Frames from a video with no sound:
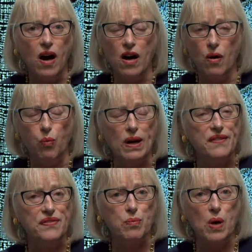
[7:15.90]
uh, one
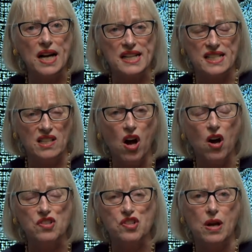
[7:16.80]
of the works,
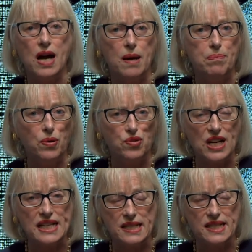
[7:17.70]
Large uh,
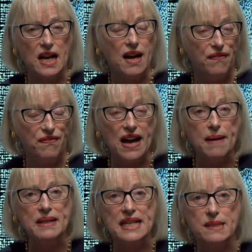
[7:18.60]
Portraits of
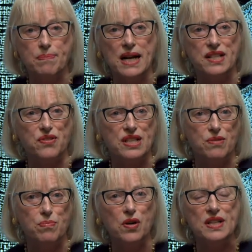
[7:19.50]
Families by
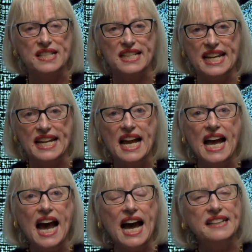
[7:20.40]
Trish Morrissey,
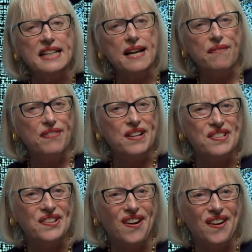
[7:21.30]
and they're
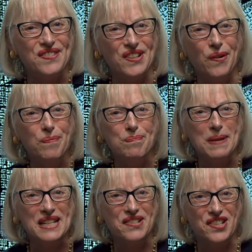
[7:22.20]
photographed on
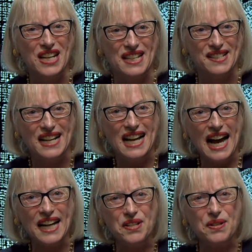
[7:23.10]
beaches.
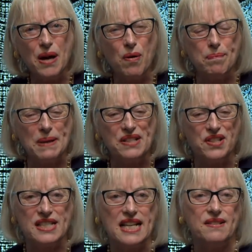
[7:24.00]
And you know on
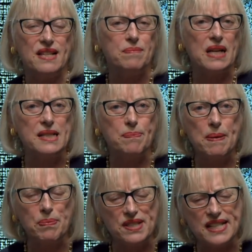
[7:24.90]
beaches how sometimes
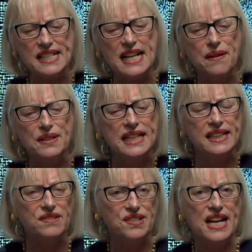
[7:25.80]
people set out their
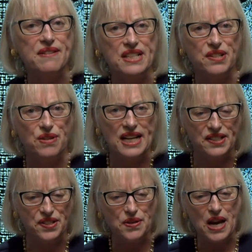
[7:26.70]
little
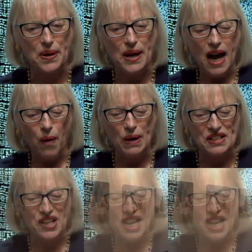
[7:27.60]
territories, you know, which,